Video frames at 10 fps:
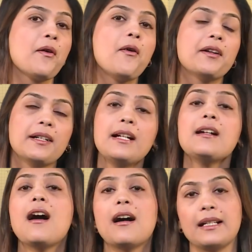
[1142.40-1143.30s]
or in an
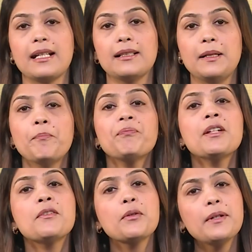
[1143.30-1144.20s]
article.
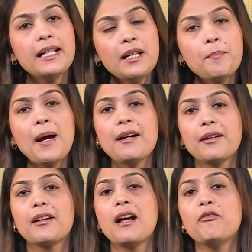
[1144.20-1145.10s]
So in a
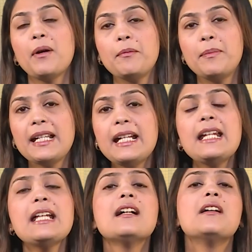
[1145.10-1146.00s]
paragraph, while
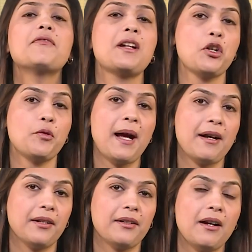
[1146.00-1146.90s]
beginning a fresh
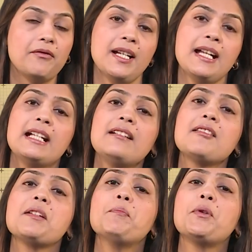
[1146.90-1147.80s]
paragraph, it is
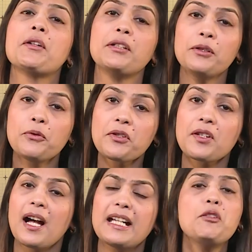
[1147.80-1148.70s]
important to
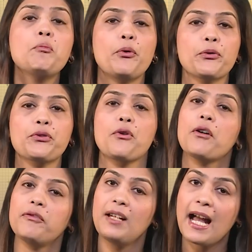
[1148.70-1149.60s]
signpost or
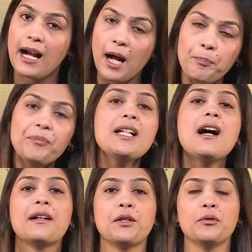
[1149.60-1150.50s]
flag up the
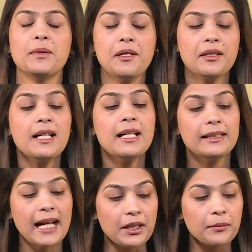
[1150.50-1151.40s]
argument
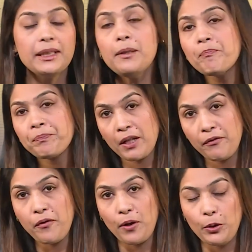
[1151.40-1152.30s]
that will
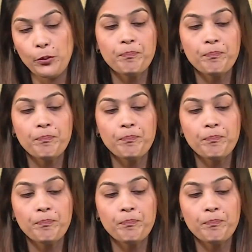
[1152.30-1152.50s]
follow.